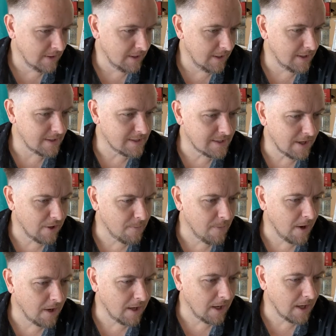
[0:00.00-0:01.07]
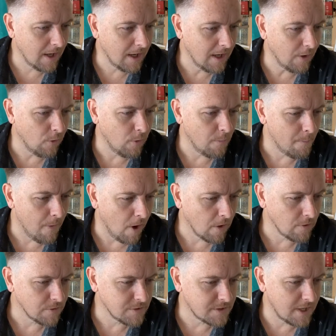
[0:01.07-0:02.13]
in a ceremonially or
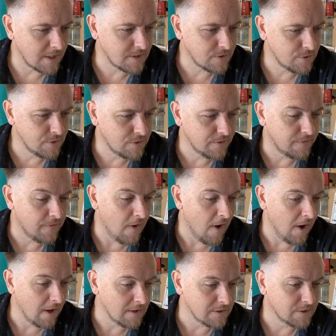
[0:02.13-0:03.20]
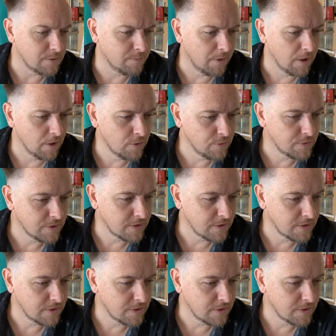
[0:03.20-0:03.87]
moral sense, to defile, to pollute,